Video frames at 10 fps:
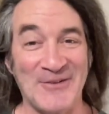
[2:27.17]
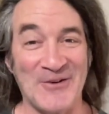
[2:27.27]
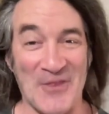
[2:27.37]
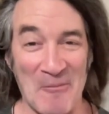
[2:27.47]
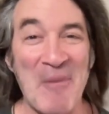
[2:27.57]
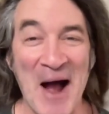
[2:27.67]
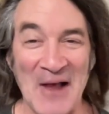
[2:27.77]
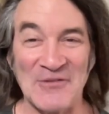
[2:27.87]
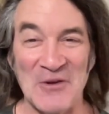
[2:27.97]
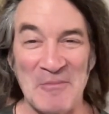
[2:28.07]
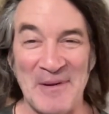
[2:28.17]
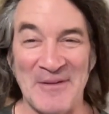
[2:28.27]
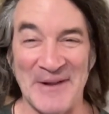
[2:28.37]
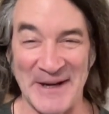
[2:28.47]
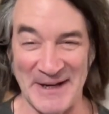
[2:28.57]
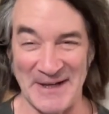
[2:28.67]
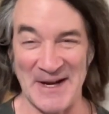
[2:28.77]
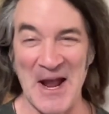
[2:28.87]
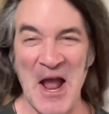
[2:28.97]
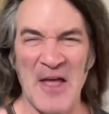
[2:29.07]
to the
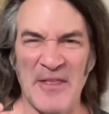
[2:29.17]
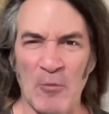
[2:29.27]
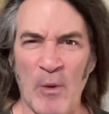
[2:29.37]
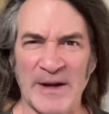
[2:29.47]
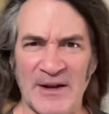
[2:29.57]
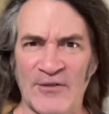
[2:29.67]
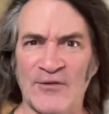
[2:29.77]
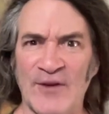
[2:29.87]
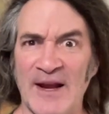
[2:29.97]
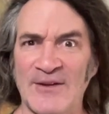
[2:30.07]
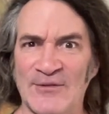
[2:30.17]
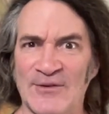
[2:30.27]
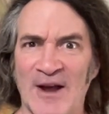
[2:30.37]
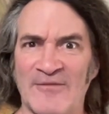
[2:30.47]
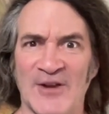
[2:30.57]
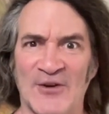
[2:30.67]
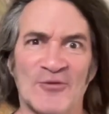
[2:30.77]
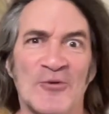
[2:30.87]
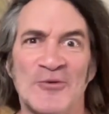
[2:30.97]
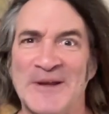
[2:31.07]
possibility that when you say stuff you
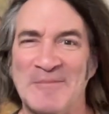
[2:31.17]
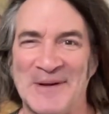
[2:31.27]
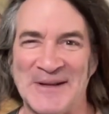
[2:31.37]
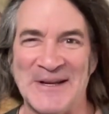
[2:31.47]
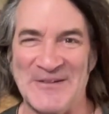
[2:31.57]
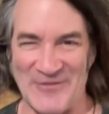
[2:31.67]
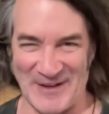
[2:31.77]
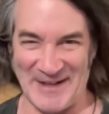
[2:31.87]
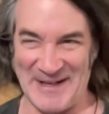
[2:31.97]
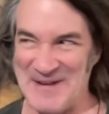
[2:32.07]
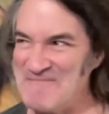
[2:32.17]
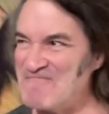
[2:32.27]
truly believe in,